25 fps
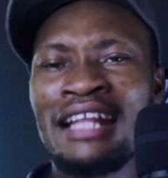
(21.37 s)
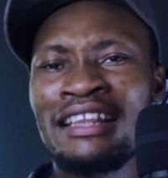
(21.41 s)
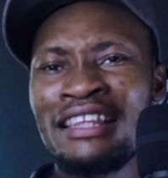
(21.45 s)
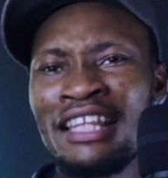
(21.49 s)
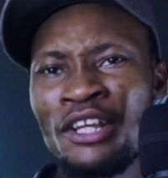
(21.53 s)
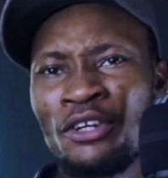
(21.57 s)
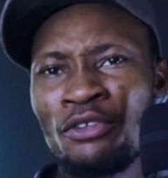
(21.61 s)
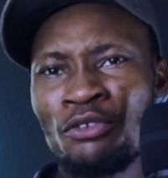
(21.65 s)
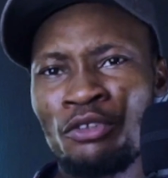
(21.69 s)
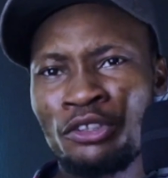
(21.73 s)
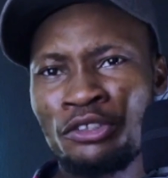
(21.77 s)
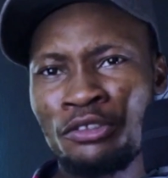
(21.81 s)

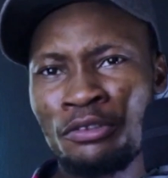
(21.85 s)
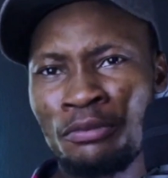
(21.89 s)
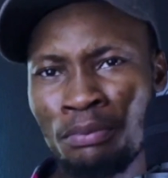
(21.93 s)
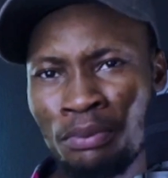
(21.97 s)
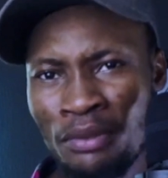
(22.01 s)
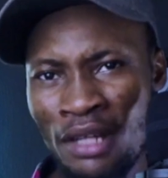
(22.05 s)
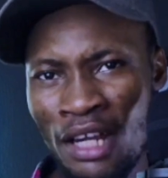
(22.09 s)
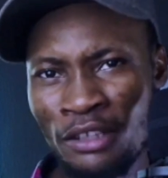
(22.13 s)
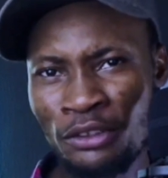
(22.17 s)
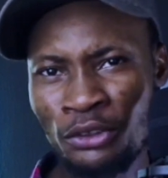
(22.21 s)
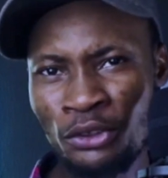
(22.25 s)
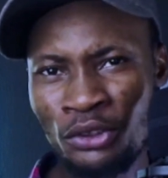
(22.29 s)
think Russell
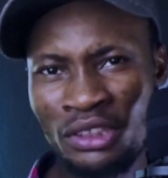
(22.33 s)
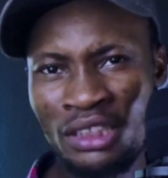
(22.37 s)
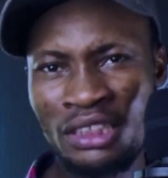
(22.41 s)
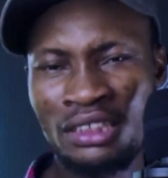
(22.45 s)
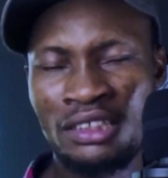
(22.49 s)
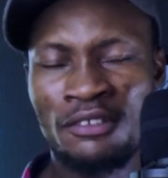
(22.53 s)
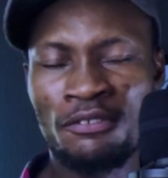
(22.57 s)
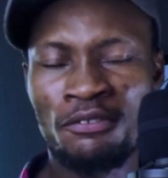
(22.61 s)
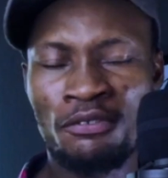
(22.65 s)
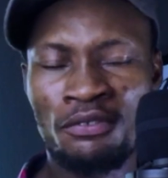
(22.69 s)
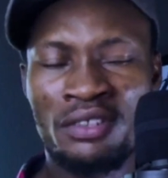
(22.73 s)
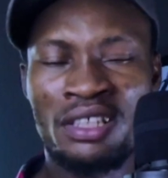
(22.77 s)
Brand uses
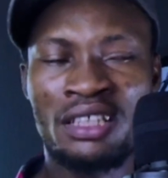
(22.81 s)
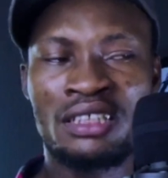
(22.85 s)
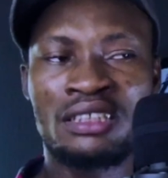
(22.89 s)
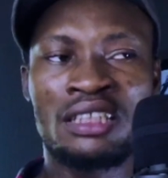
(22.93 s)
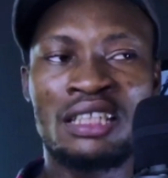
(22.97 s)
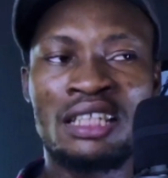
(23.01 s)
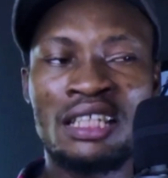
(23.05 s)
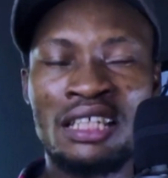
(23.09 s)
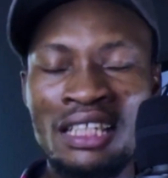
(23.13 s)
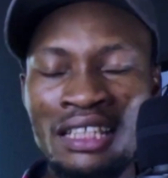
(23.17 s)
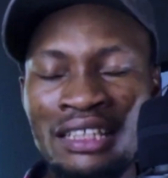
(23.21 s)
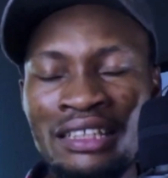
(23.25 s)
the phrase
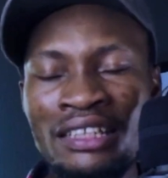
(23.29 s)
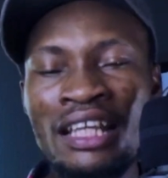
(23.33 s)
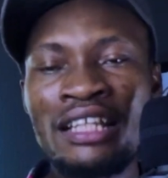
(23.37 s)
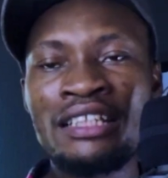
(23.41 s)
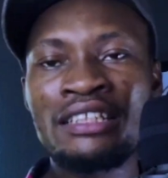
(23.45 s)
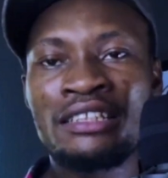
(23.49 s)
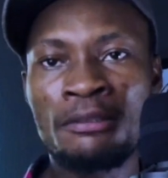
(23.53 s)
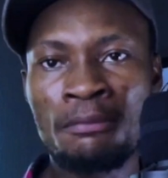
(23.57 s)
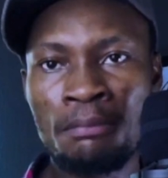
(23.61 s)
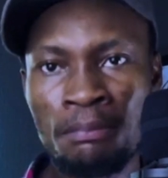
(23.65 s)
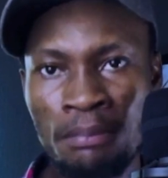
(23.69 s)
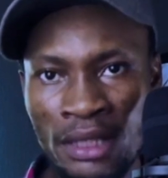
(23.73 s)

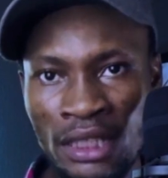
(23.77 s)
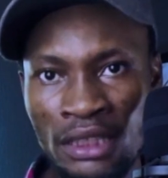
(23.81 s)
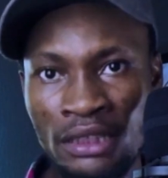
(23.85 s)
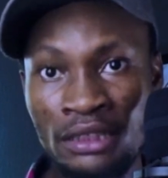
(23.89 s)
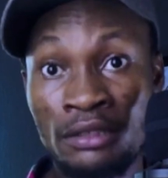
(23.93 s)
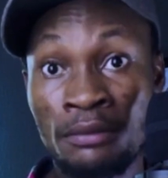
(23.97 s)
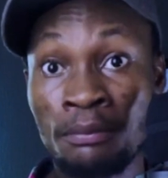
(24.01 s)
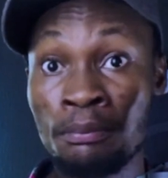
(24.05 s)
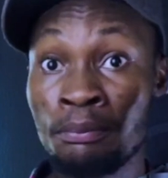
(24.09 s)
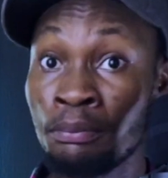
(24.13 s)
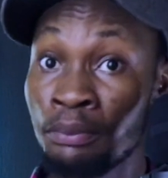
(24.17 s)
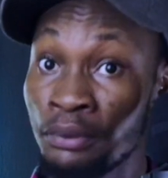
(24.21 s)
heated
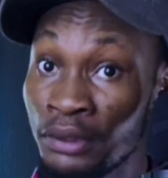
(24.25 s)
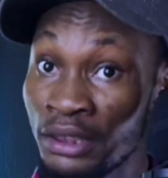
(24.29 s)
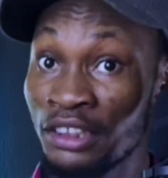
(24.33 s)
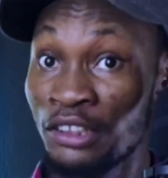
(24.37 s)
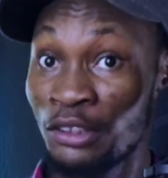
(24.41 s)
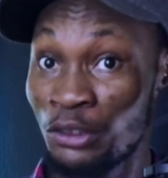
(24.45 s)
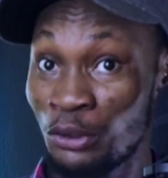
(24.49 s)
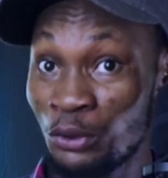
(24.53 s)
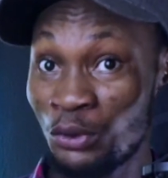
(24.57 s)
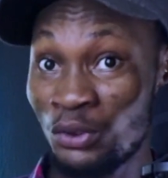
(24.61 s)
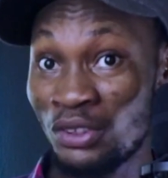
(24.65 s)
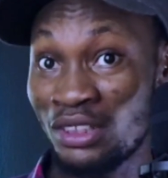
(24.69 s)
debate
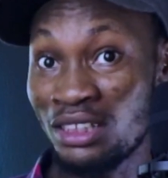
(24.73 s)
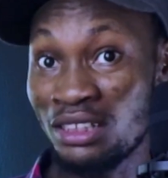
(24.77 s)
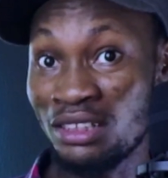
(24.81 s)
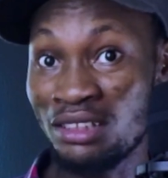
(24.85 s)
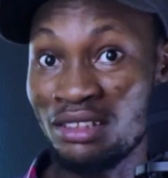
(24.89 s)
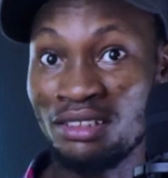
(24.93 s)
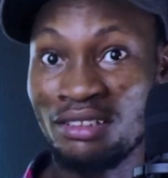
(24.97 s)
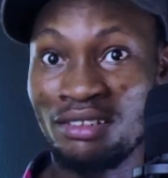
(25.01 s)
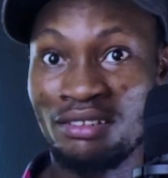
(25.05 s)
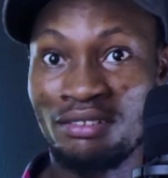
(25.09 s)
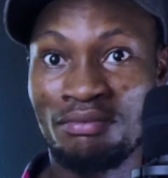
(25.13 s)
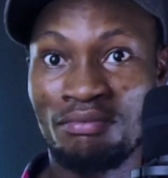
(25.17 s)
pretty
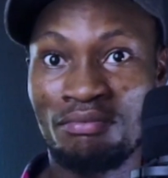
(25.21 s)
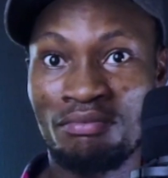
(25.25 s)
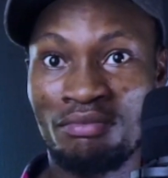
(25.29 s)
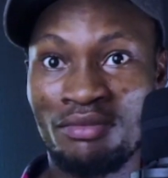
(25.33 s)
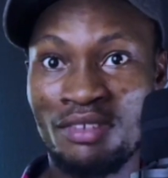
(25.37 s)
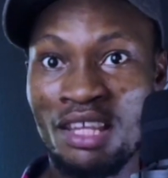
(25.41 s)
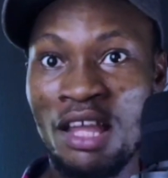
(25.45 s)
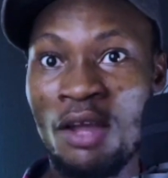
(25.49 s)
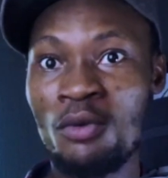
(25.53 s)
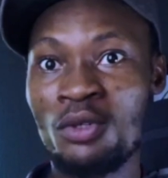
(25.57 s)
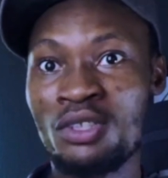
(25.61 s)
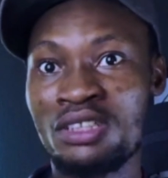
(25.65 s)
loosely.
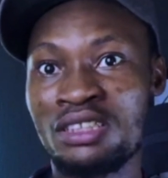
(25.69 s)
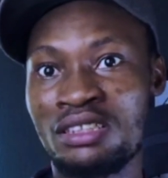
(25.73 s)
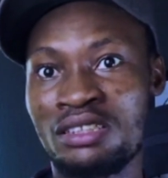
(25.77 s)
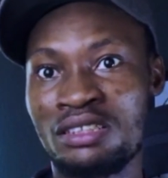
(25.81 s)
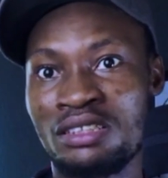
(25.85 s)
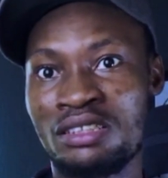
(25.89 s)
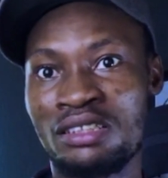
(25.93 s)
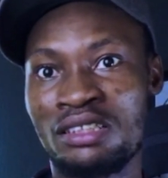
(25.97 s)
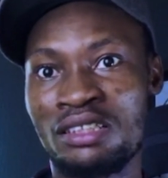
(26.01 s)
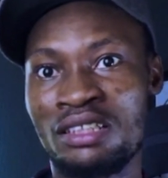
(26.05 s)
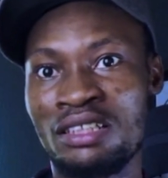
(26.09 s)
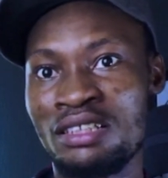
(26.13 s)
That
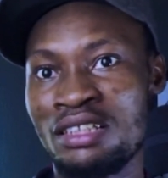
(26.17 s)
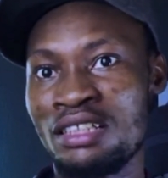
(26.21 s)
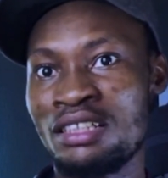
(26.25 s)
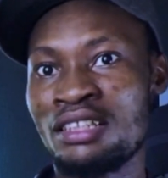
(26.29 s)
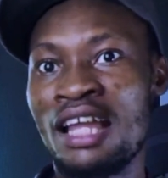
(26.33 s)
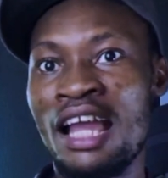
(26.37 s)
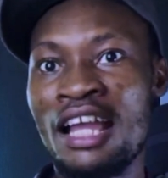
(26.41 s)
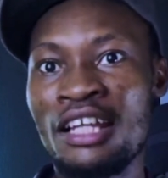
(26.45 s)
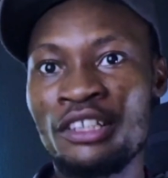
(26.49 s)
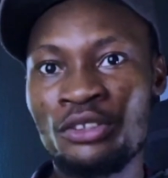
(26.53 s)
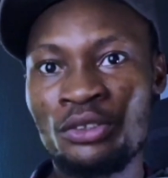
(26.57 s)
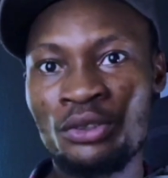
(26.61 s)
was in the
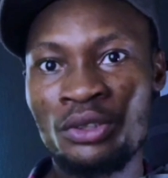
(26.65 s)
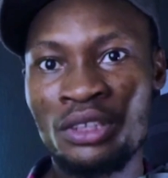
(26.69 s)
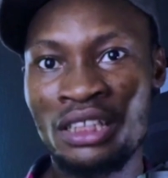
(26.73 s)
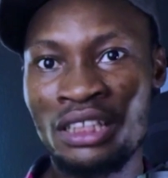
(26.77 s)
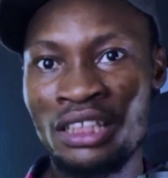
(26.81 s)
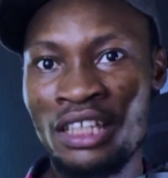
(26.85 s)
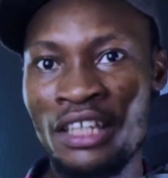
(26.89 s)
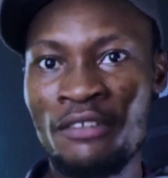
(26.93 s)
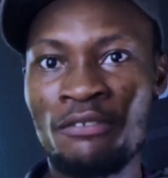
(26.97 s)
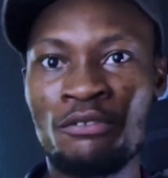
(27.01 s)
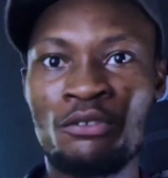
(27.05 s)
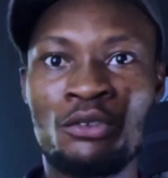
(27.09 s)
title he
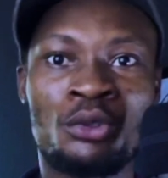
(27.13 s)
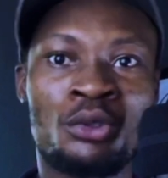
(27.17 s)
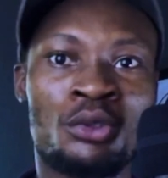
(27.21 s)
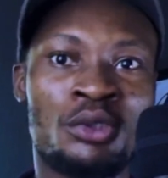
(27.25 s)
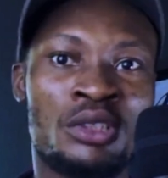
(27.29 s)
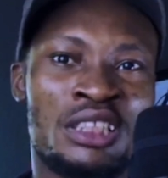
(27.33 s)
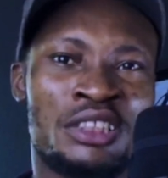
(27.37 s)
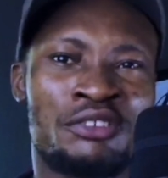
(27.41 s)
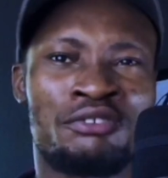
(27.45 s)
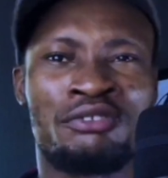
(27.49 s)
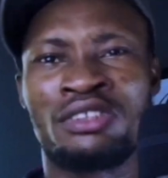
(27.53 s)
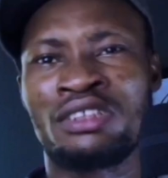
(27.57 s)
gave to
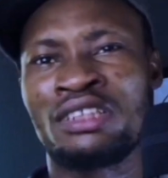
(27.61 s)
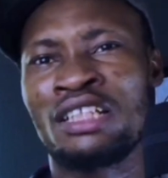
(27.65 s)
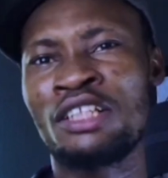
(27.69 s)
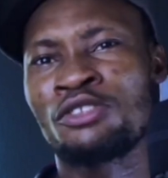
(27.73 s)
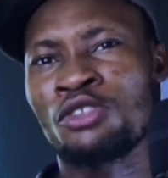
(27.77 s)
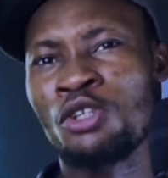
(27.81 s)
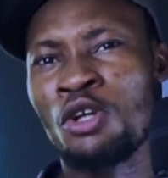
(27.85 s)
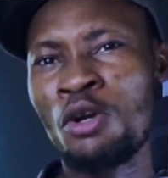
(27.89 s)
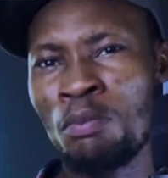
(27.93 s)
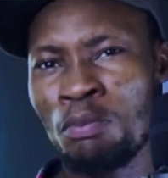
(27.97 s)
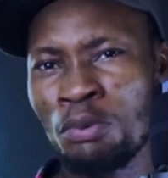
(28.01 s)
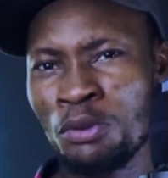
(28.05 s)
his
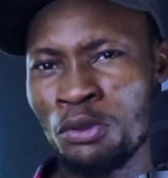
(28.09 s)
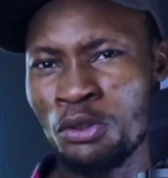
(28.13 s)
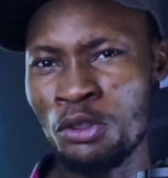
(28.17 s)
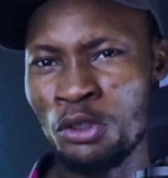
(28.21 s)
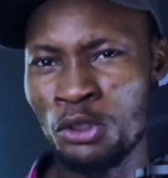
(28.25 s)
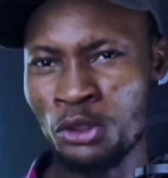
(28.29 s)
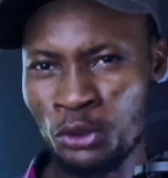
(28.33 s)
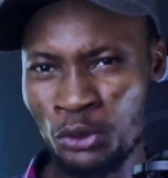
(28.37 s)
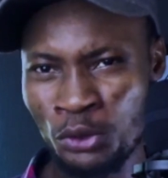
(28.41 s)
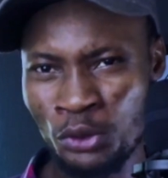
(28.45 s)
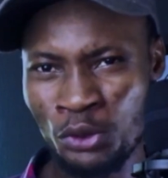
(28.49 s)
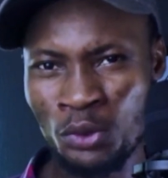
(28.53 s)
recent upload on
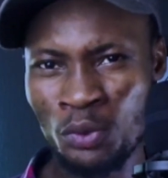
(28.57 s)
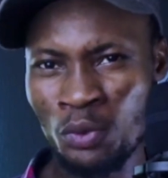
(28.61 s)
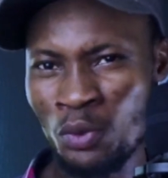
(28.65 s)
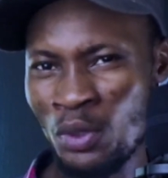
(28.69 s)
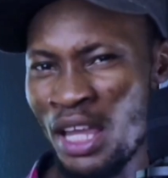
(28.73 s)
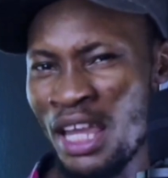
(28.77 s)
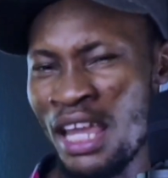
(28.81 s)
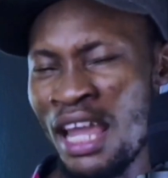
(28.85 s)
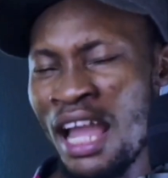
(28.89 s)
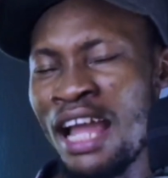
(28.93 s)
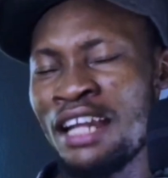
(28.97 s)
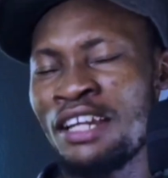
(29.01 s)
YouTube
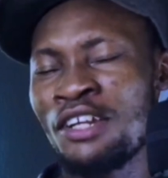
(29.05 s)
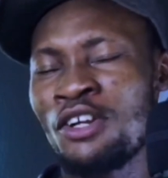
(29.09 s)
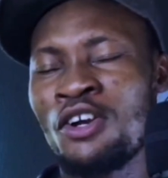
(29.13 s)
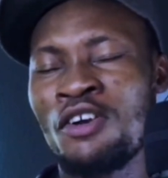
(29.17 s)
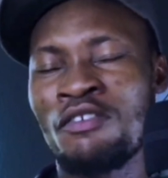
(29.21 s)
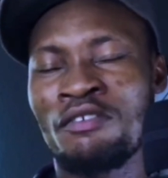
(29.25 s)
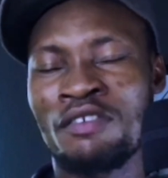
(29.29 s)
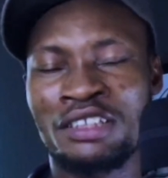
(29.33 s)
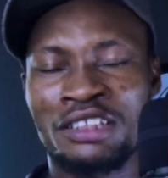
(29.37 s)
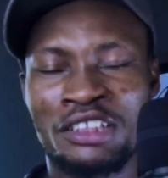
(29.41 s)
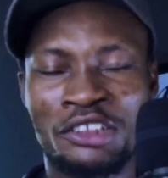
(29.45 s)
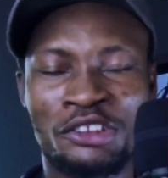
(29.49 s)
where he had a
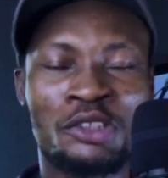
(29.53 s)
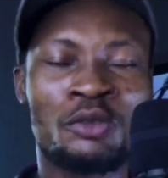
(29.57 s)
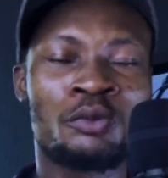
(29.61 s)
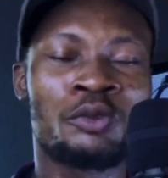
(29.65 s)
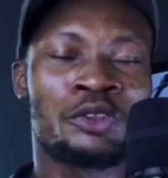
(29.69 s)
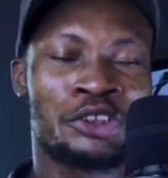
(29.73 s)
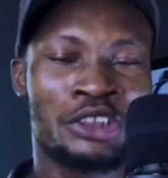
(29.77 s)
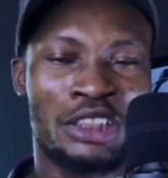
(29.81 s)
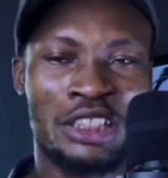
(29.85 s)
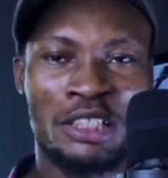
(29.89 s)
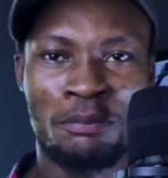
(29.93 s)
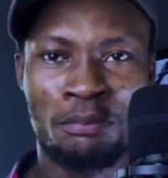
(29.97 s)
conversation
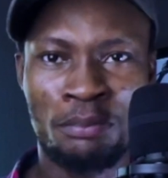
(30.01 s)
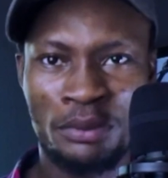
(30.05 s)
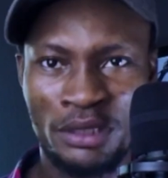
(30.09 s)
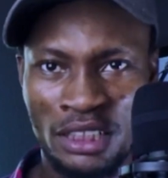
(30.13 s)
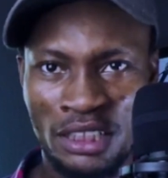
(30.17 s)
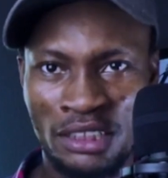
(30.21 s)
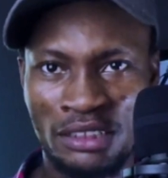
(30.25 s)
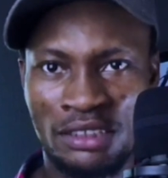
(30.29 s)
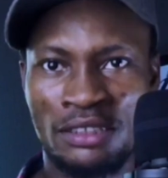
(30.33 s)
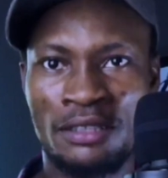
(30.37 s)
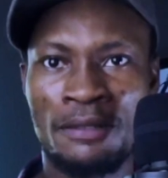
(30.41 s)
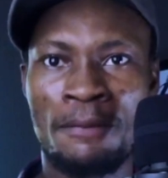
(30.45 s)
with Jordan
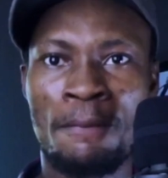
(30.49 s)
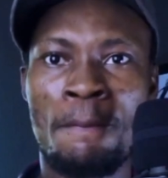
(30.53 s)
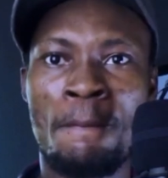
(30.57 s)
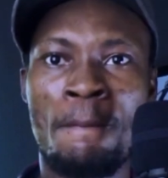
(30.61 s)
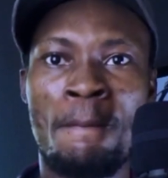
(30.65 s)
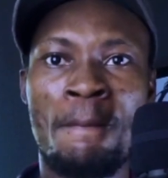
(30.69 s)
Peterson.